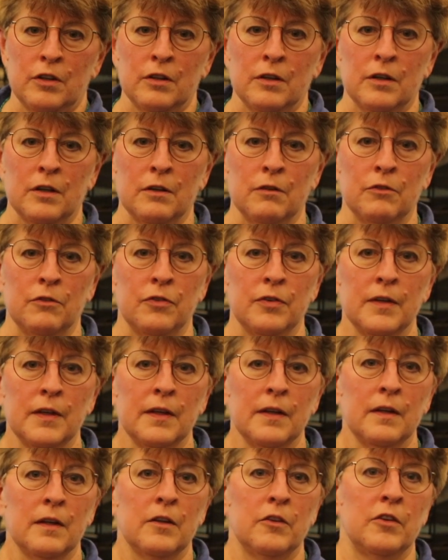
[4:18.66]
of
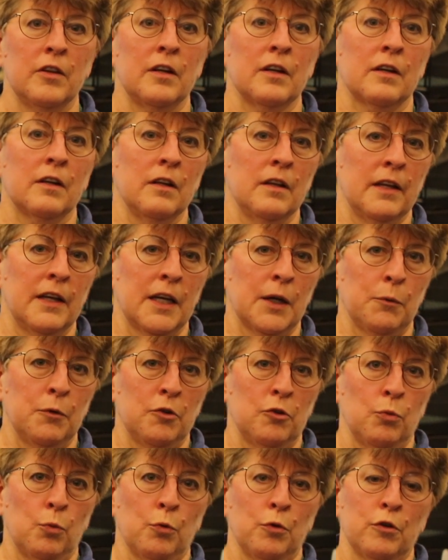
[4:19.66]
Seneca
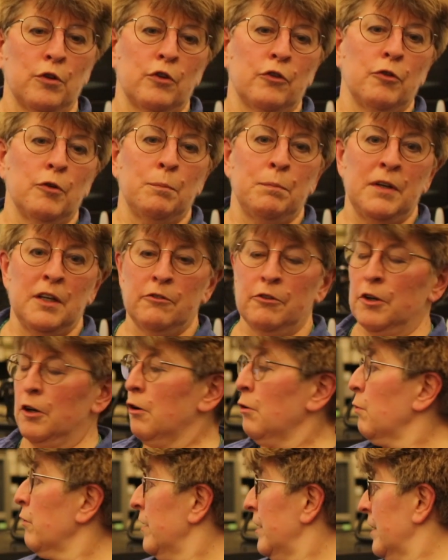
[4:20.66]
language words for Beaver
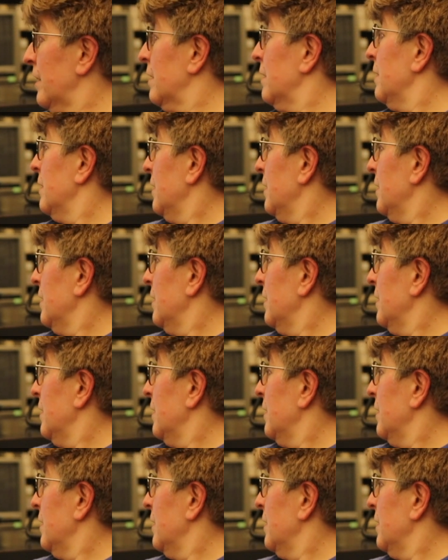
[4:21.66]
Creek.